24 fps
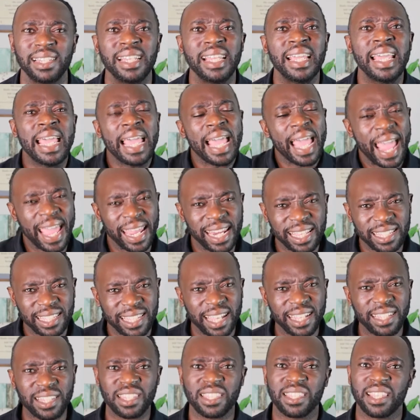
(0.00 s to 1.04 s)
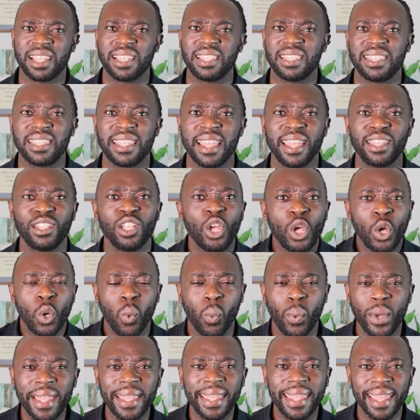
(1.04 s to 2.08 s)
And it teaches us that
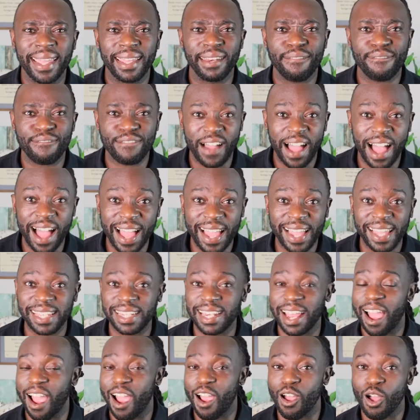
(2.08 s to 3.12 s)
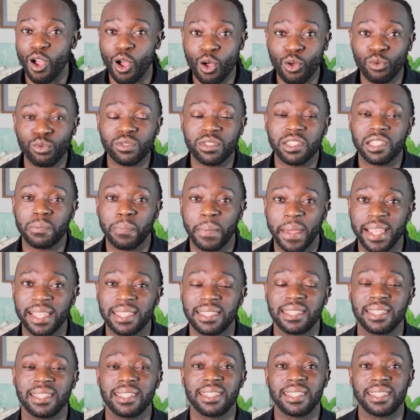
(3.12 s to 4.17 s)
we can find our own
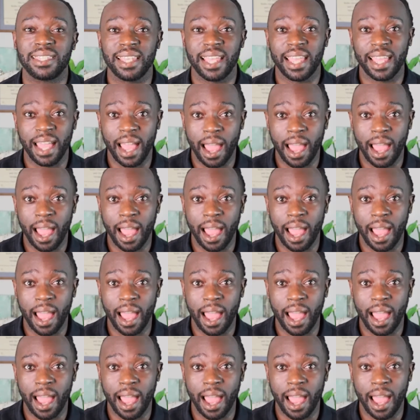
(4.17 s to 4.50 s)
spaces,